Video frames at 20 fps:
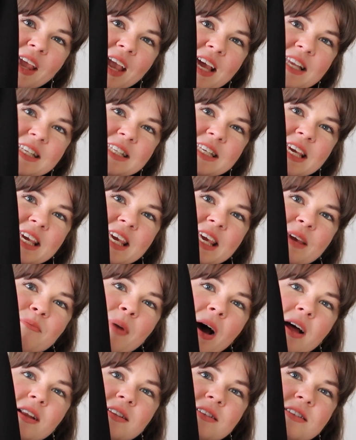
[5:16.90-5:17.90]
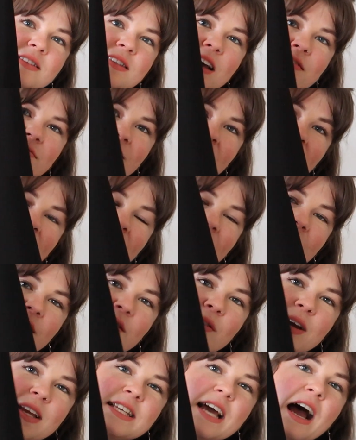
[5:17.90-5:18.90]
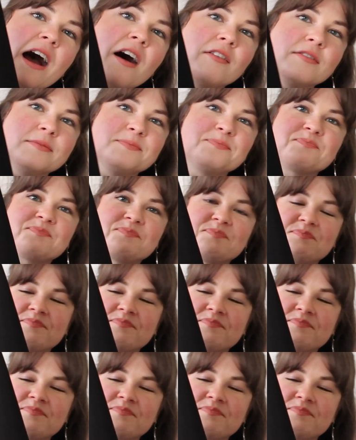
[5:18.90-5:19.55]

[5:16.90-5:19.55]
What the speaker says: antique buttons that run all the way down,